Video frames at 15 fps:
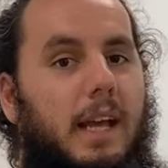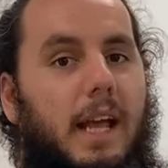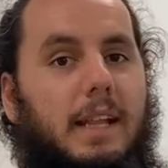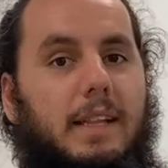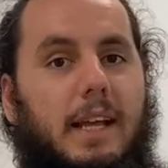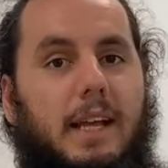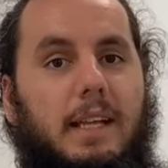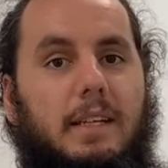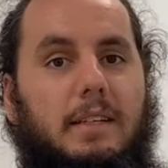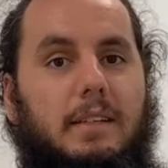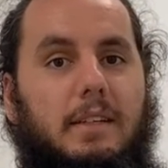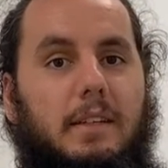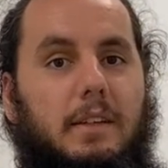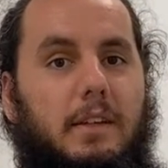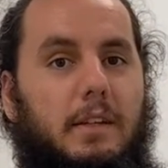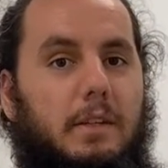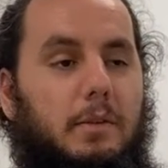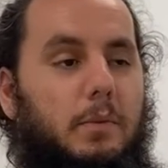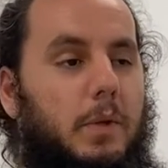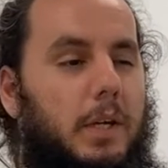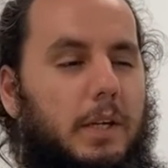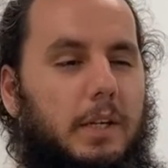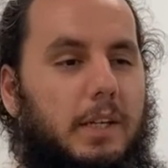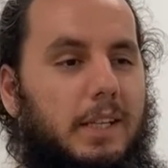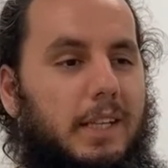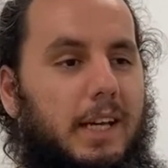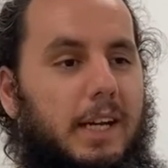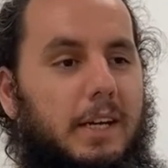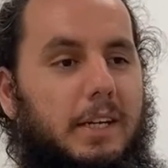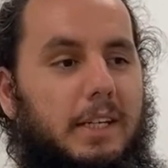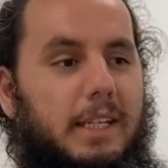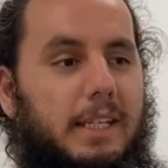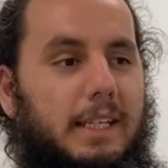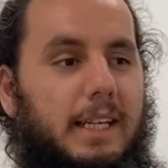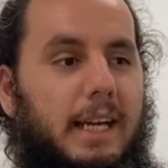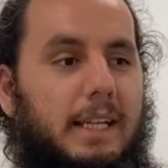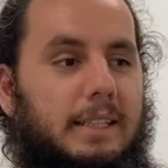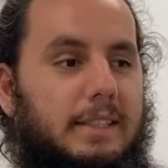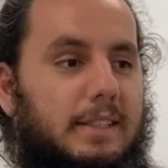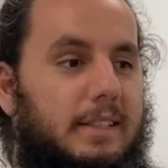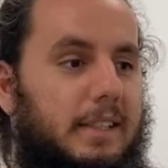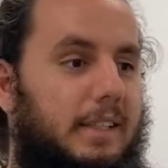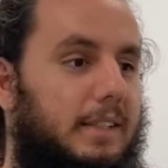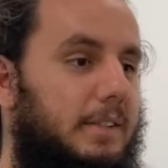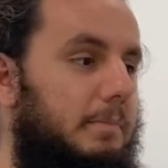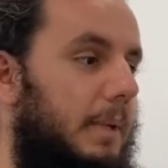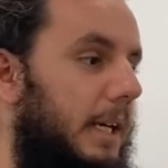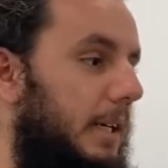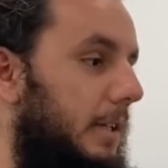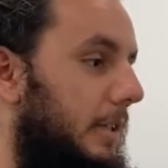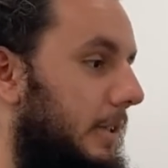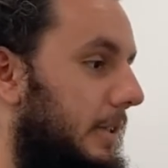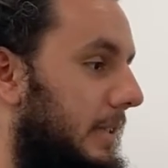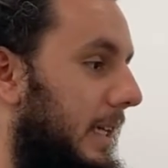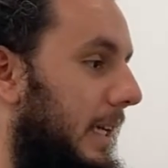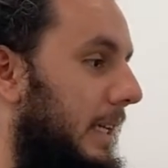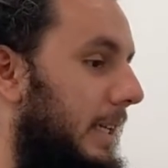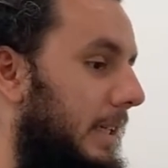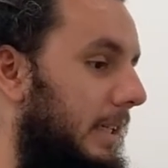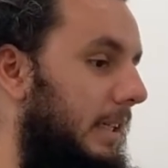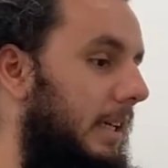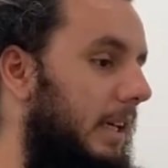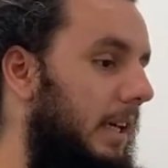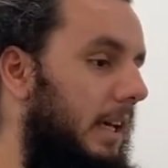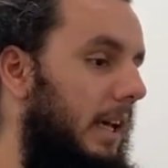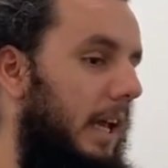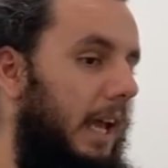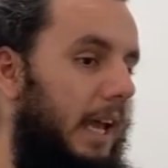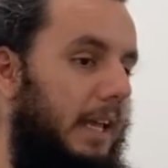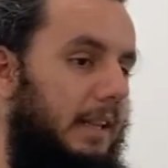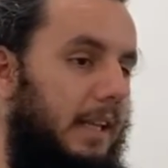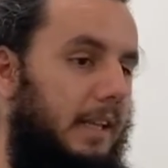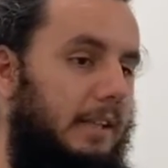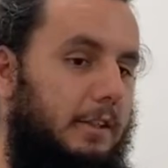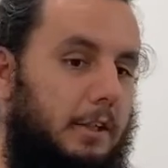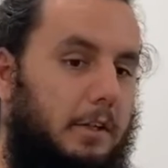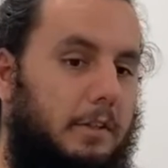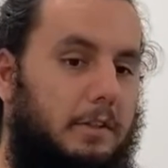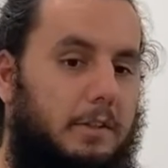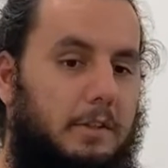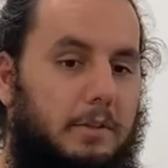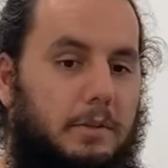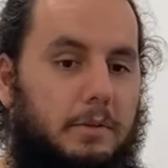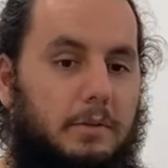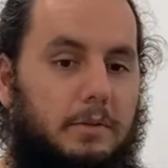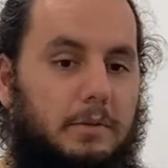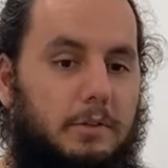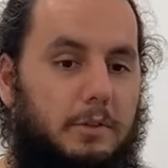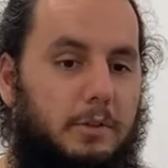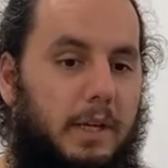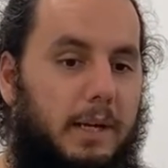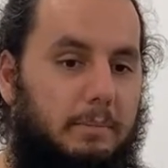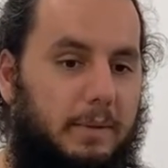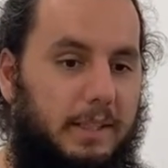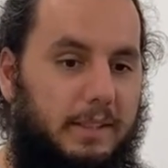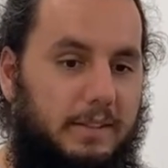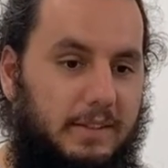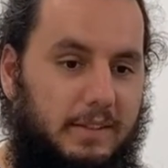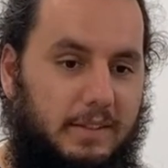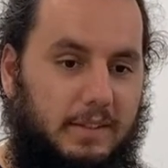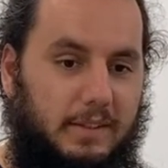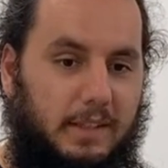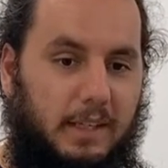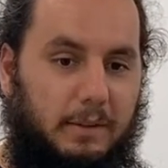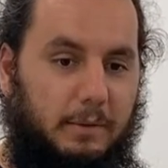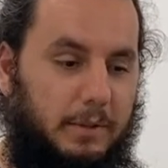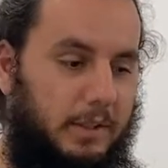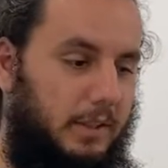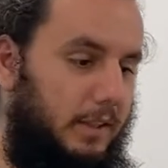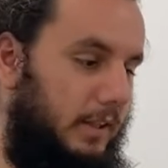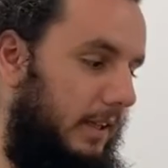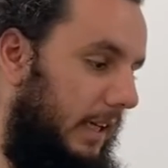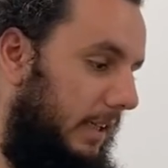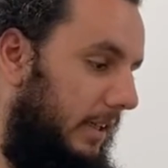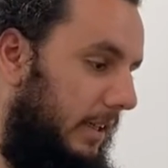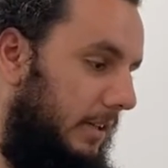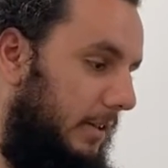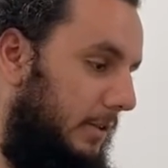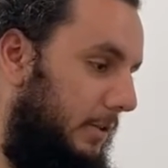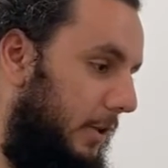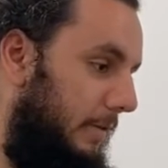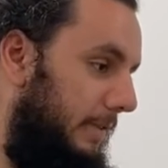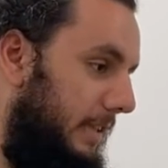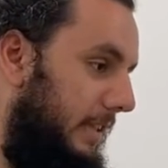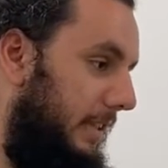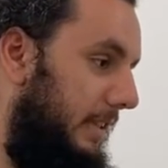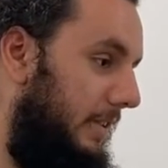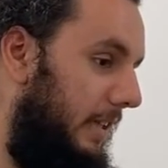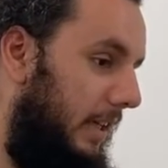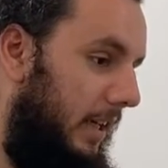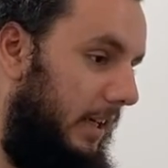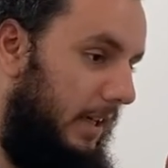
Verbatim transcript: and then the water in the air condensed, is my understanding, and then turned to droplets that would collect onto surfaces.